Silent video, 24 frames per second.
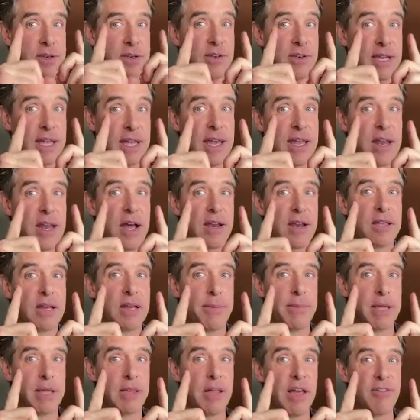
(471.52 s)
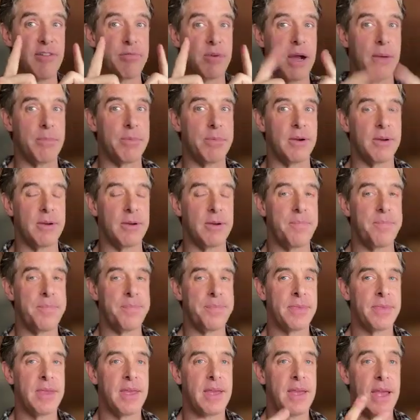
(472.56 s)
to get oncoming life proper.
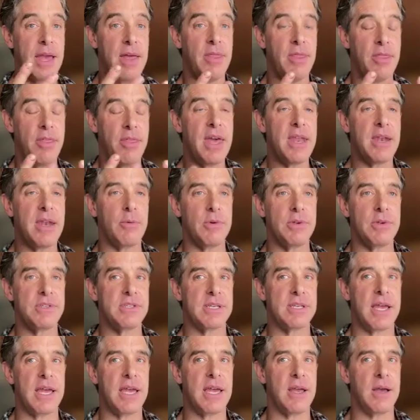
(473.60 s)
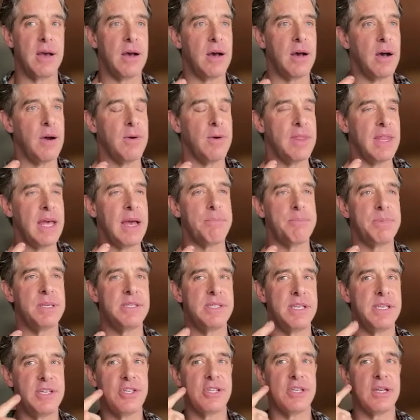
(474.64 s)
And then it will say, oh, in that
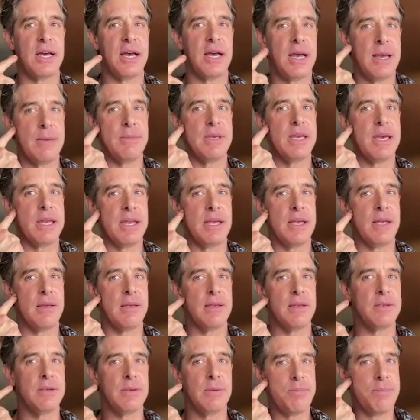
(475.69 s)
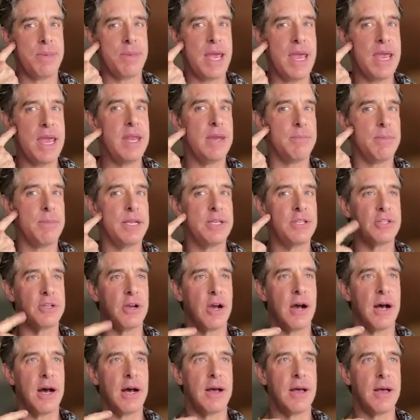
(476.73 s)
position, I'm getting pain in my
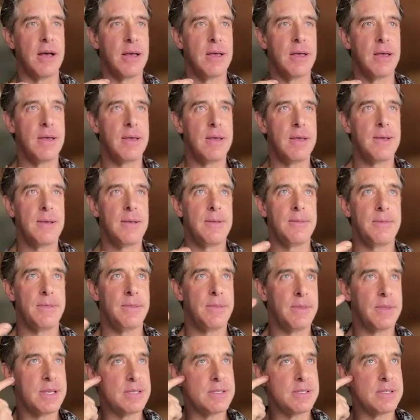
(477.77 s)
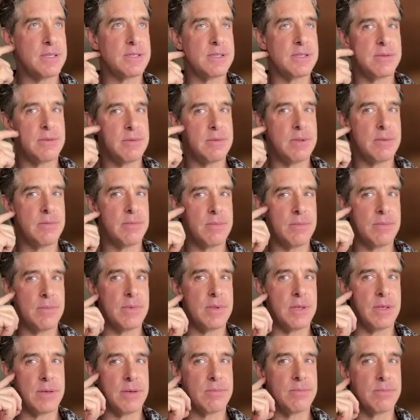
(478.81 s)
jaw because
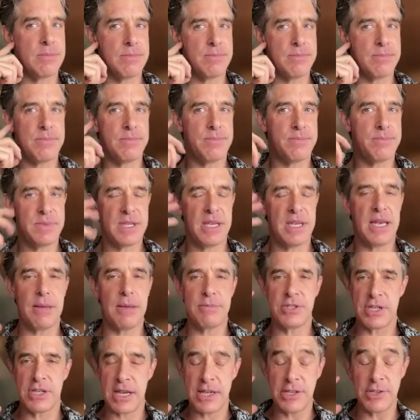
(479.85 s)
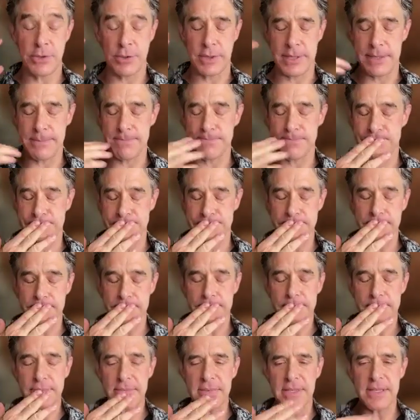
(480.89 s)
the TMJ joint,
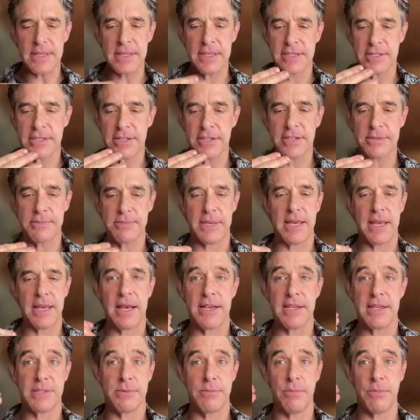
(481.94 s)
has